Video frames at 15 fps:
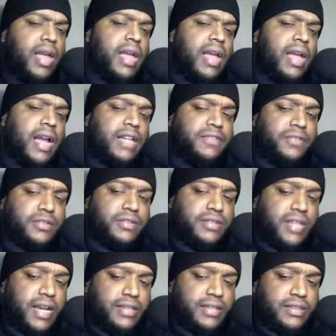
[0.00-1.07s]
As for
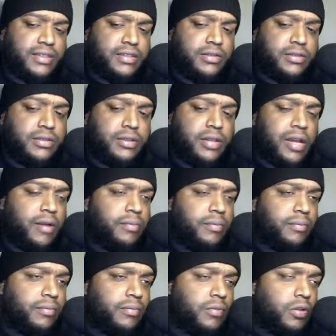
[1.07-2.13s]
Texas
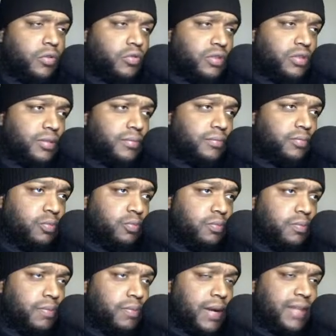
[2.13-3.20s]
losing
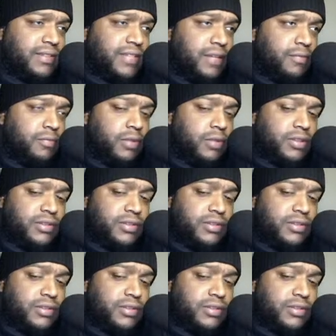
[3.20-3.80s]
by 7,